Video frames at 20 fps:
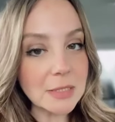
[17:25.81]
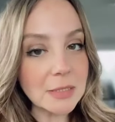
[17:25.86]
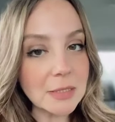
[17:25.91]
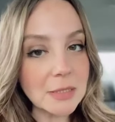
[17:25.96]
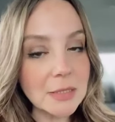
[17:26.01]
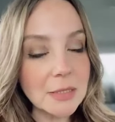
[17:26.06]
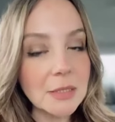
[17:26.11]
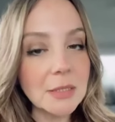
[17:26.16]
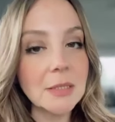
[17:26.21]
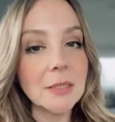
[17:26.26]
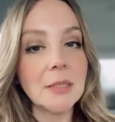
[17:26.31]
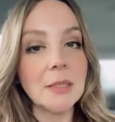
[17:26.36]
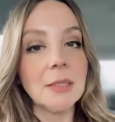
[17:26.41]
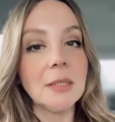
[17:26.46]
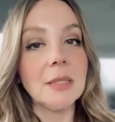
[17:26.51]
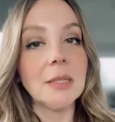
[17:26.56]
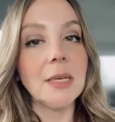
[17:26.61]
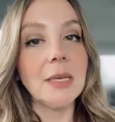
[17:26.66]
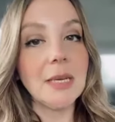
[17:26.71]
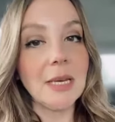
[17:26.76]
Yes, he
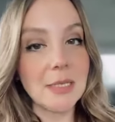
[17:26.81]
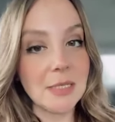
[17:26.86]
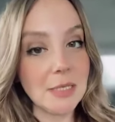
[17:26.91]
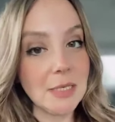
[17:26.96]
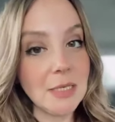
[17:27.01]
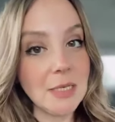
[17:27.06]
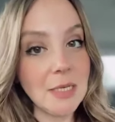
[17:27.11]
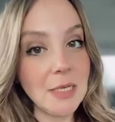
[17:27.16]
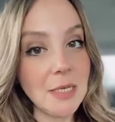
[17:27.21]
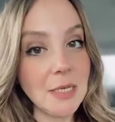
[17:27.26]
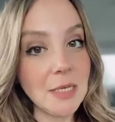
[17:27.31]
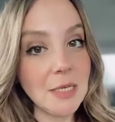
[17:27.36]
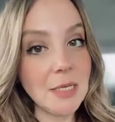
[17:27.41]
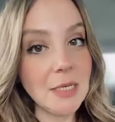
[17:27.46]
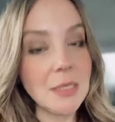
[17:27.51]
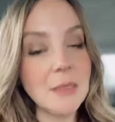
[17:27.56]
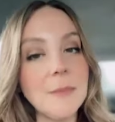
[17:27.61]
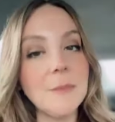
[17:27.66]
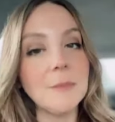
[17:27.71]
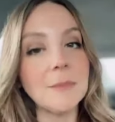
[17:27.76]
did. I think he
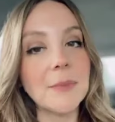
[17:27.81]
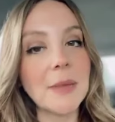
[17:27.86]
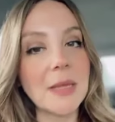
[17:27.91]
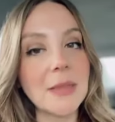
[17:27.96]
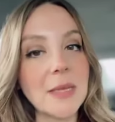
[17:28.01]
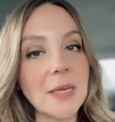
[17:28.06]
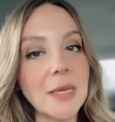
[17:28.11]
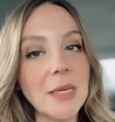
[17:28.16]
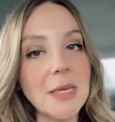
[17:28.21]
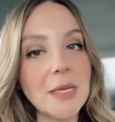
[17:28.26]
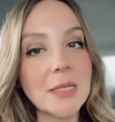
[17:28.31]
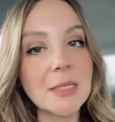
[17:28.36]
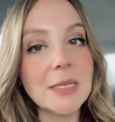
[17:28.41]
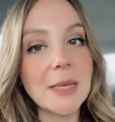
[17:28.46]
accepted me,